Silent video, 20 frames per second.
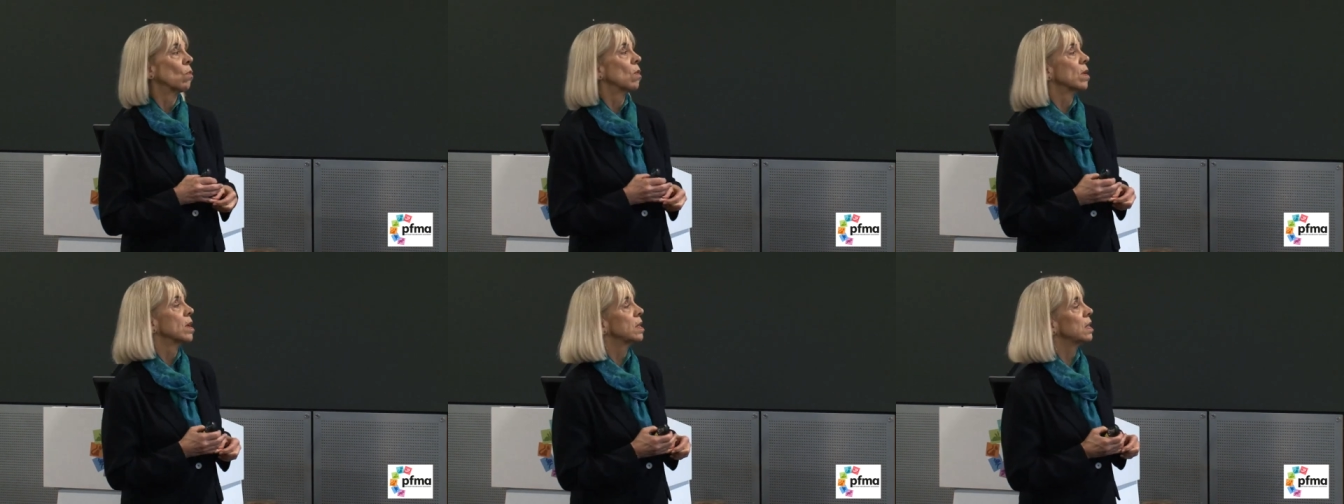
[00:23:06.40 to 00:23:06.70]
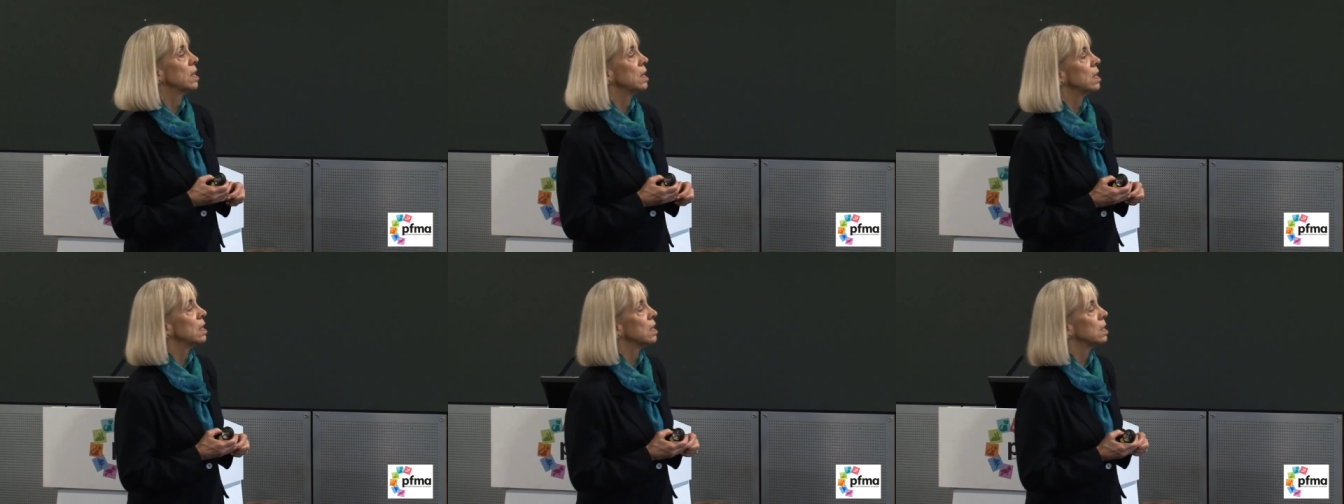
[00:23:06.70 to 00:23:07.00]
want to
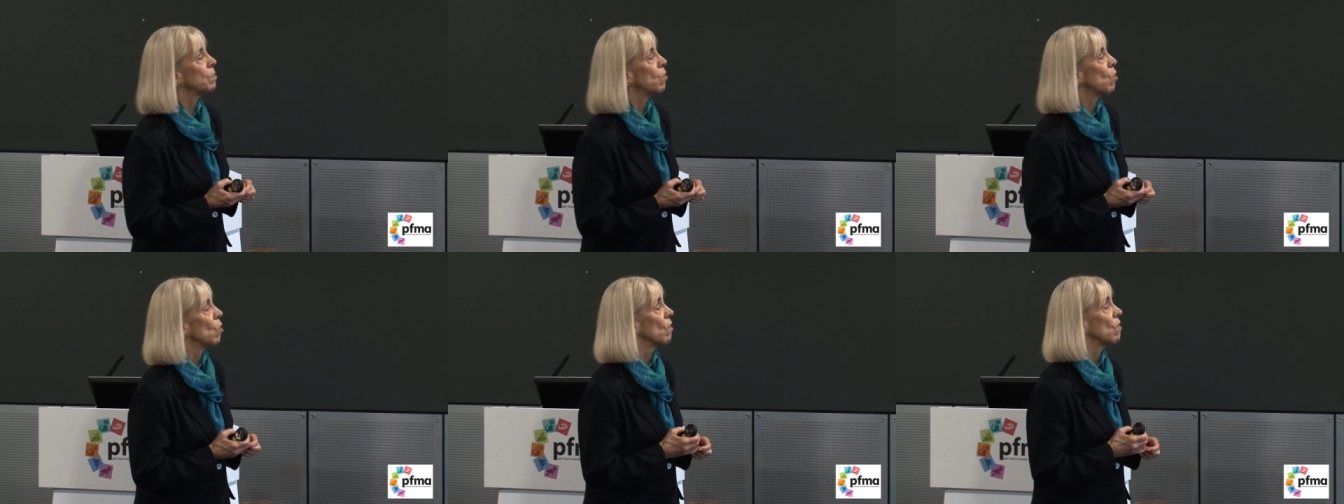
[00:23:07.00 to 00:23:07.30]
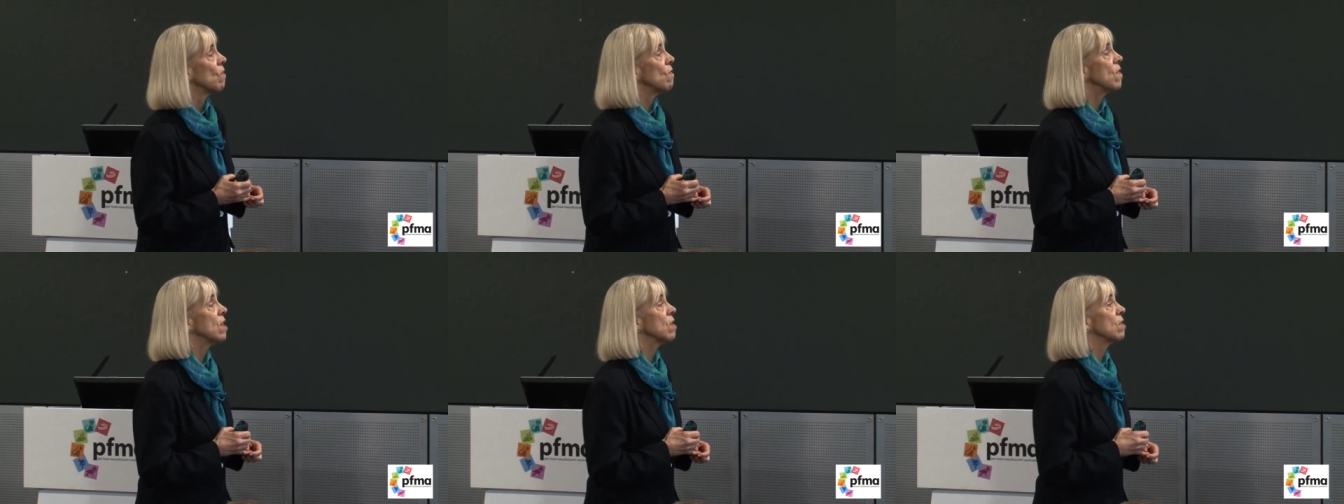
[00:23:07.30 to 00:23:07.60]
see this poor,
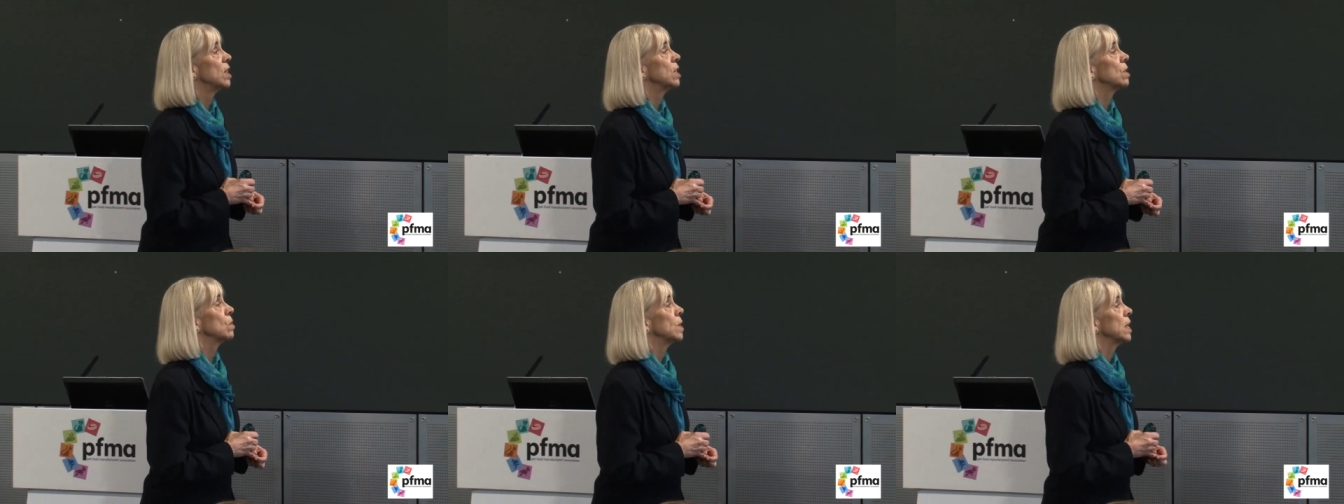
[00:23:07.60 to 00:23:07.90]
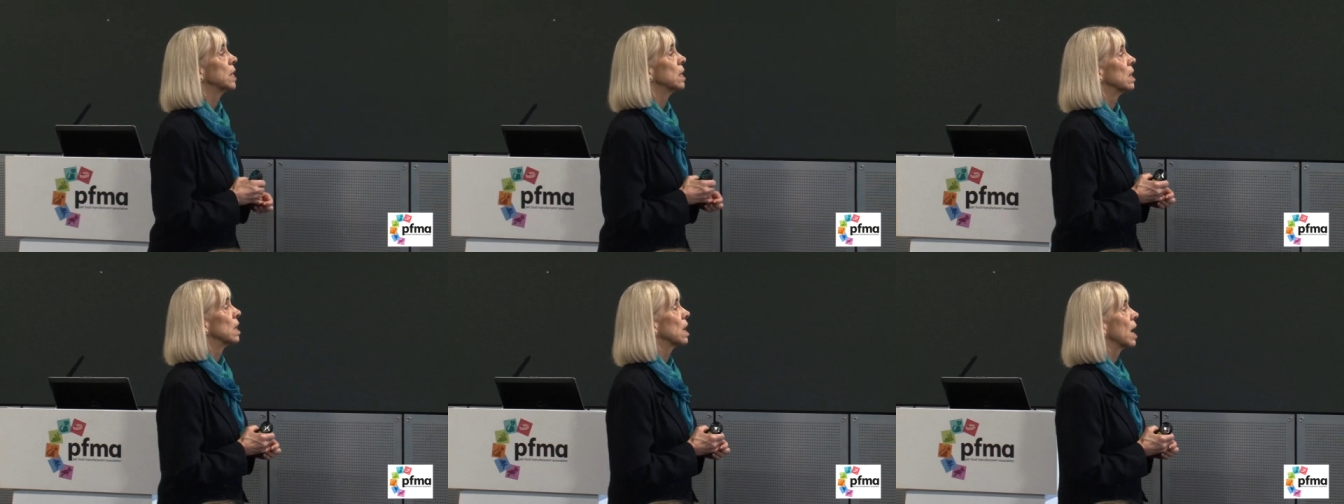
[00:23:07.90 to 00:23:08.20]
very
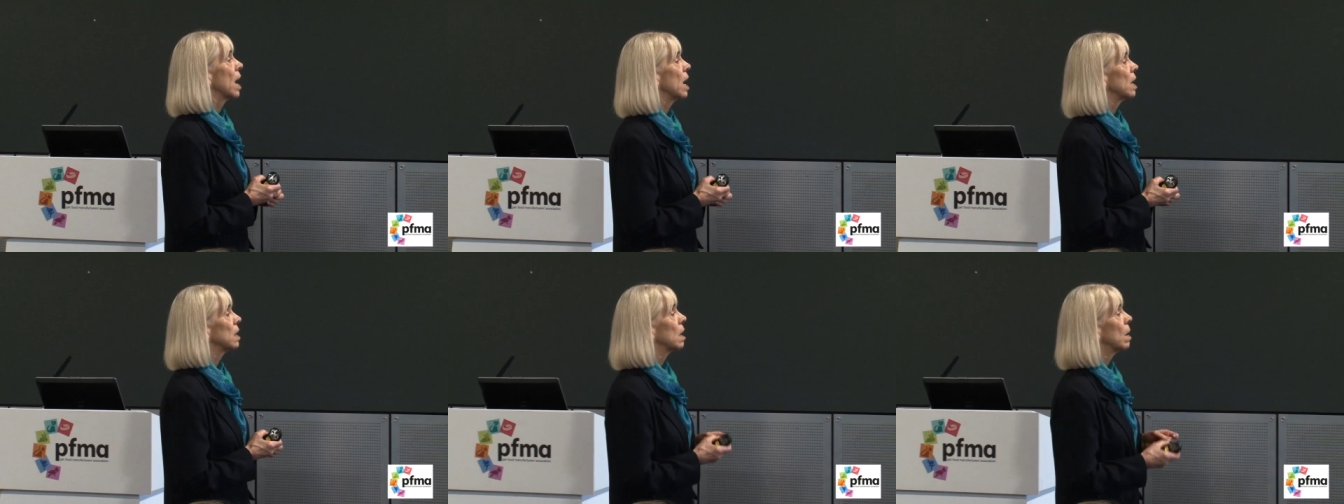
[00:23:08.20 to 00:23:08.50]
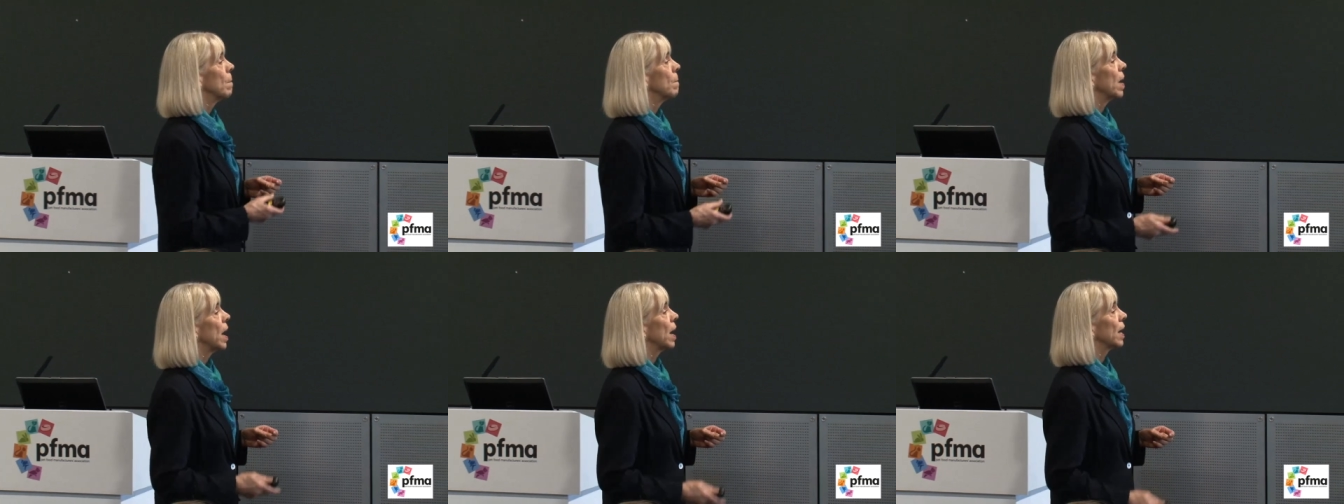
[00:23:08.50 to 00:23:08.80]
sweet little cat
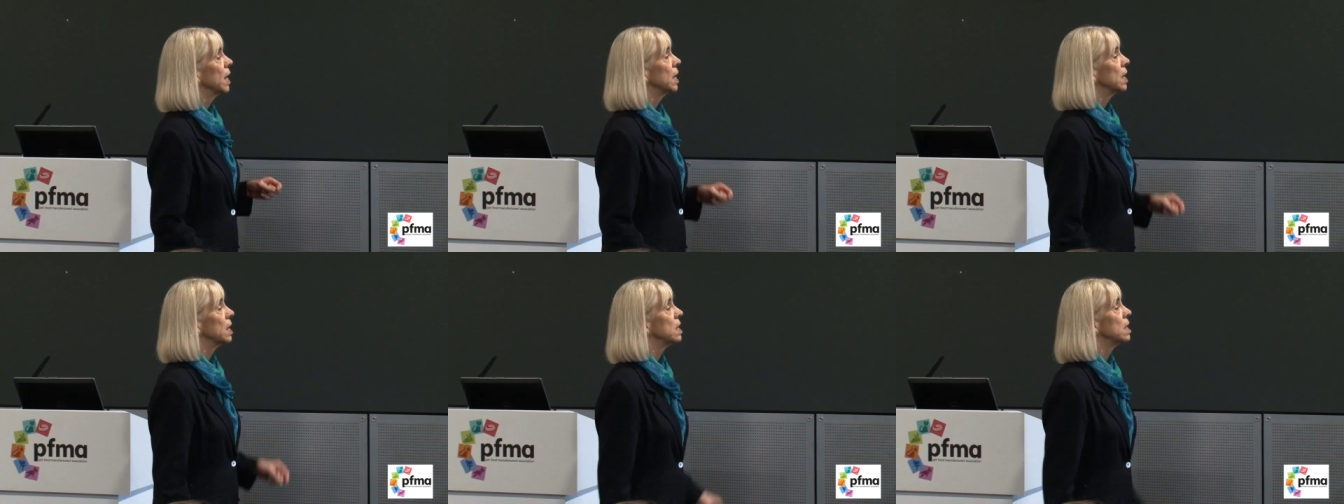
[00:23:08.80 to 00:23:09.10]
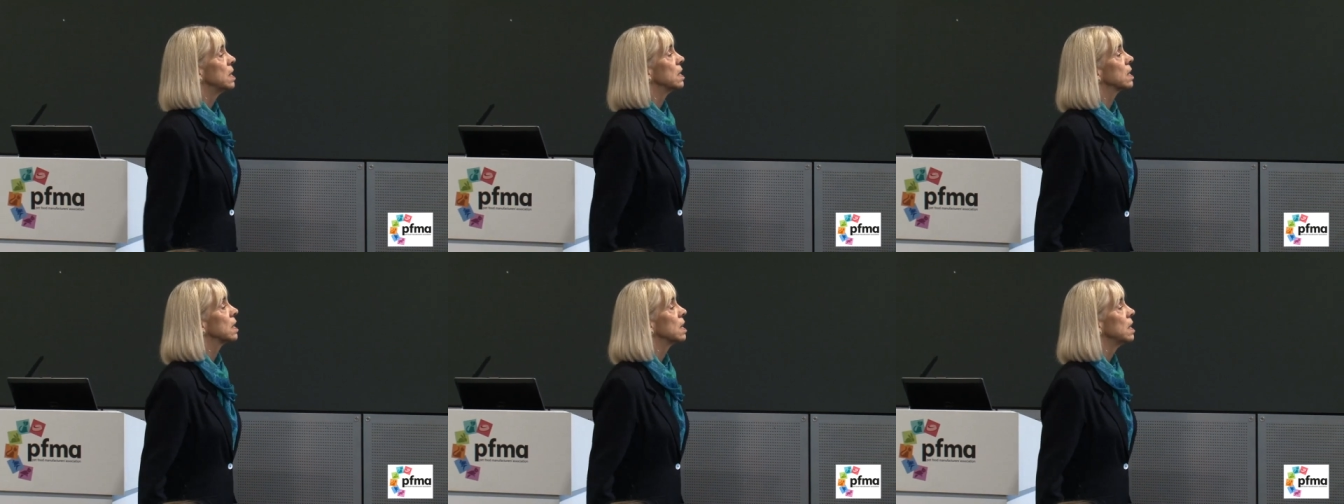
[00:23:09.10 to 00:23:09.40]
come back in in
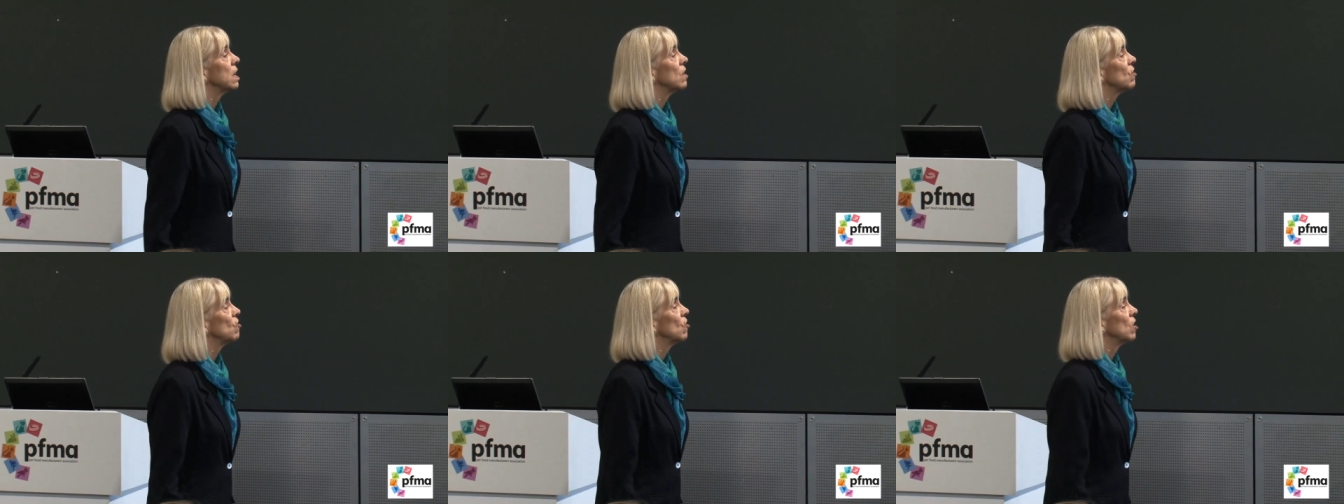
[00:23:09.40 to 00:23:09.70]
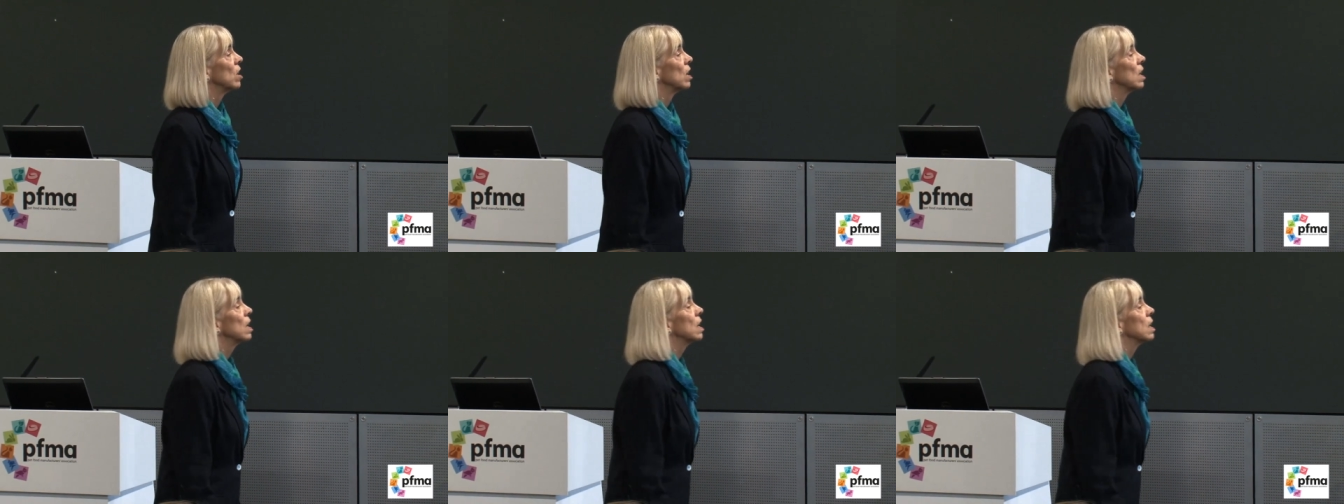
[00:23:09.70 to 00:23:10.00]
this condition
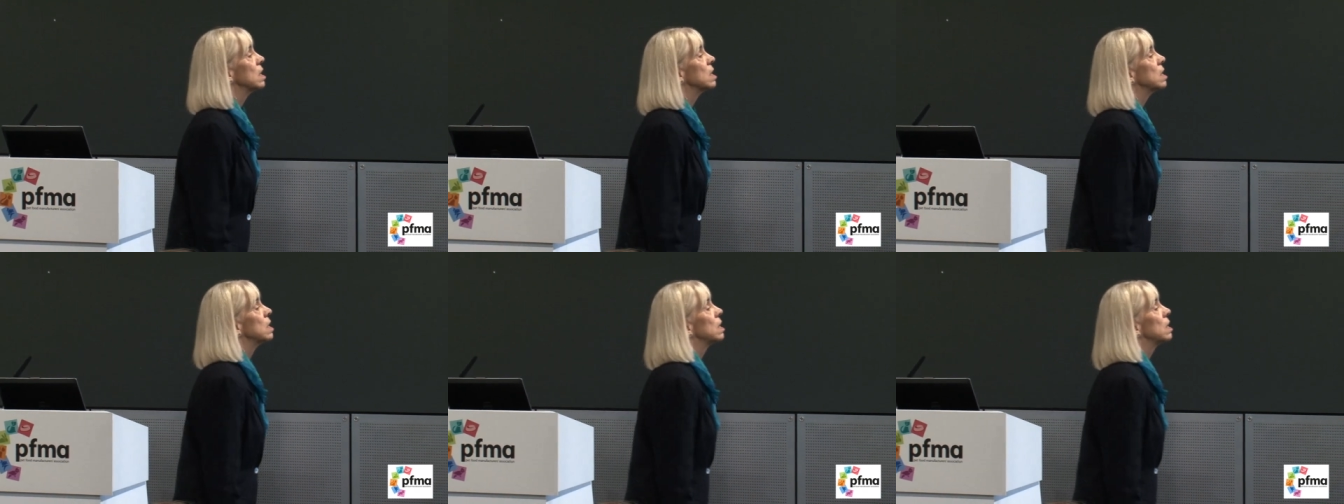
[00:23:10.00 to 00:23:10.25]
again.